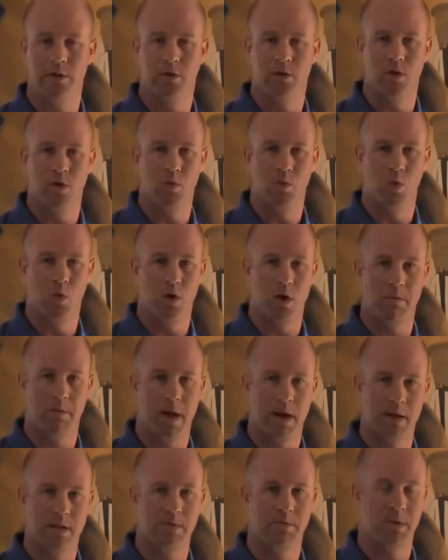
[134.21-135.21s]
their own water
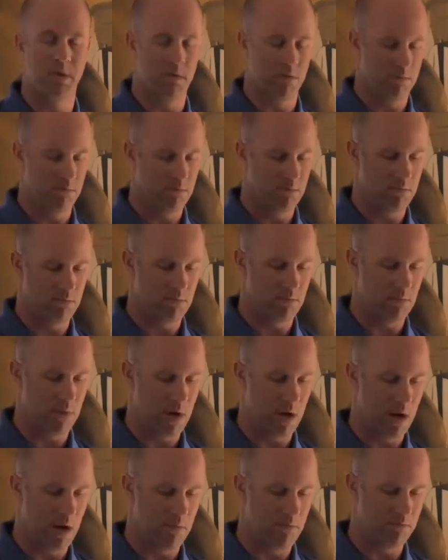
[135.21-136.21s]
management
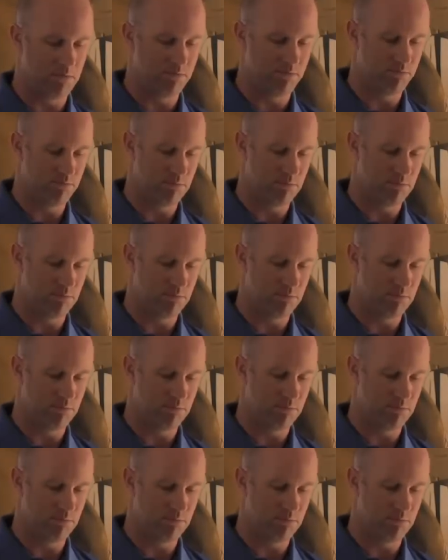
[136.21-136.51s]
um,